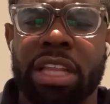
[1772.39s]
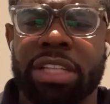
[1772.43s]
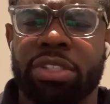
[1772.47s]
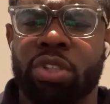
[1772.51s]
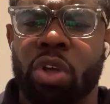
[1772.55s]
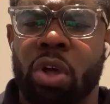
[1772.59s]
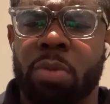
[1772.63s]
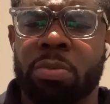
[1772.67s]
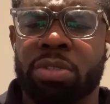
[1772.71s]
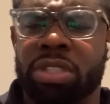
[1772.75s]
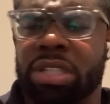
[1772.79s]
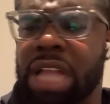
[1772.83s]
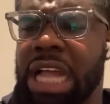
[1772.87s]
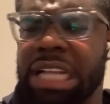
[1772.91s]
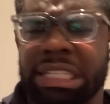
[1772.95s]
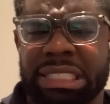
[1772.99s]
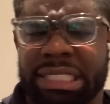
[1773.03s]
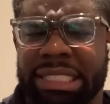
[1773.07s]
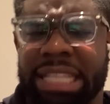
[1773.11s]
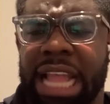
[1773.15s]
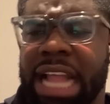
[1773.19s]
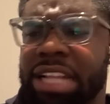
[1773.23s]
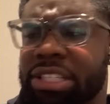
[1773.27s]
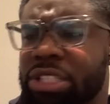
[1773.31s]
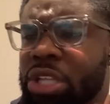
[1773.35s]
It's almost like
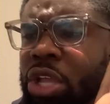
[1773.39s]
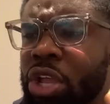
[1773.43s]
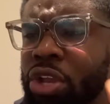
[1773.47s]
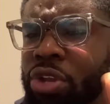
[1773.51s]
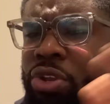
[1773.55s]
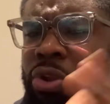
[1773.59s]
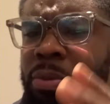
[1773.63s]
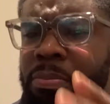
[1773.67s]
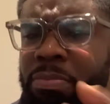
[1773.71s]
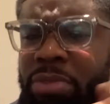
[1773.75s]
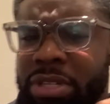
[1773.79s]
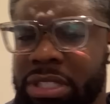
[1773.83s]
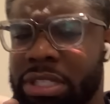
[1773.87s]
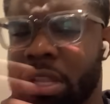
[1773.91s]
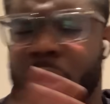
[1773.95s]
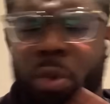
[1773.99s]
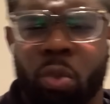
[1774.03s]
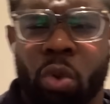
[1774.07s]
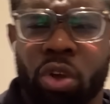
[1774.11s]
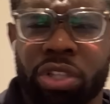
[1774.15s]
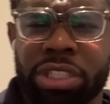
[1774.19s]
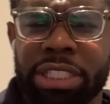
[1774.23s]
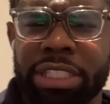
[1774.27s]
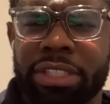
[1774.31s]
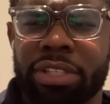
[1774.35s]
stats, numbers,
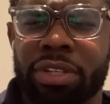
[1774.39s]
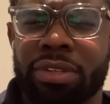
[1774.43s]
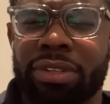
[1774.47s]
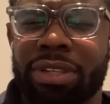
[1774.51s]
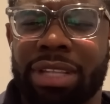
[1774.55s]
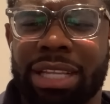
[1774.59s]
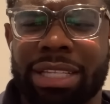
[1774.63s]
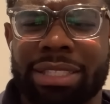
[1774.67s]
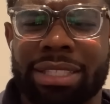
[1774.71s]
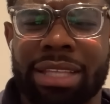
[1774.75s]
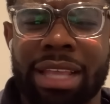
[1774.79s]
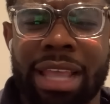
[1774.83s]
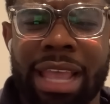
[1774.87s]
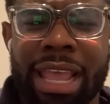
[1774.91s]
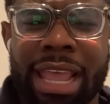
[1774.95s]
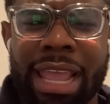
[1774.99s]
what's he done this?